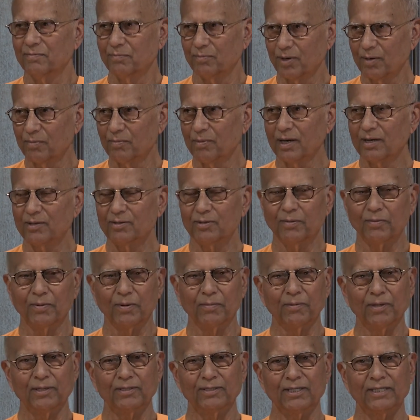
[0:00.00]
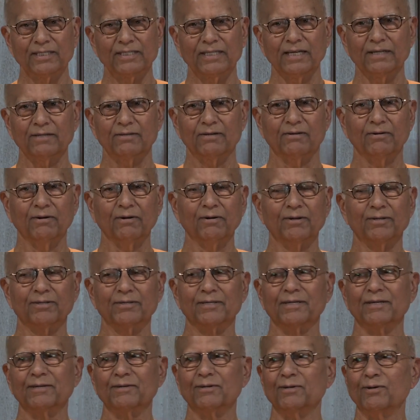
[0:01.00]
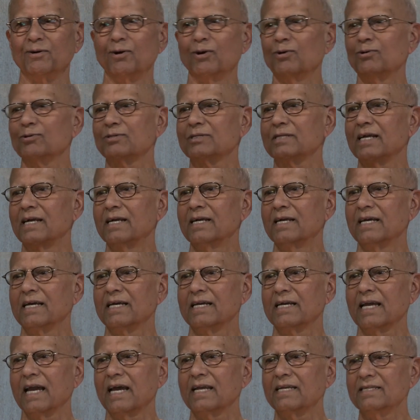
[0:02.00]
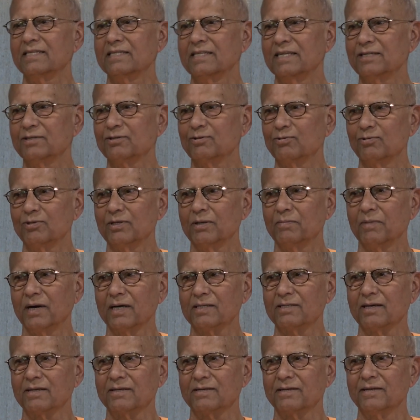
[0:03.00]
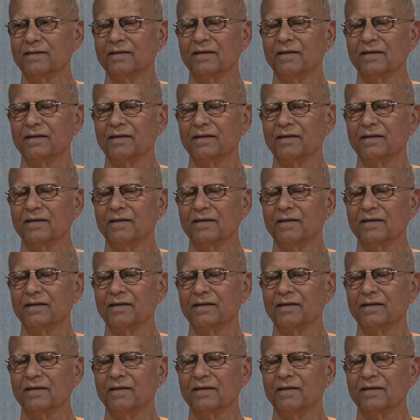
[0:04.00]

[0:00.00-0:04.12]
Brahmananda, Brahmananda said, good, good, carry this to the mother.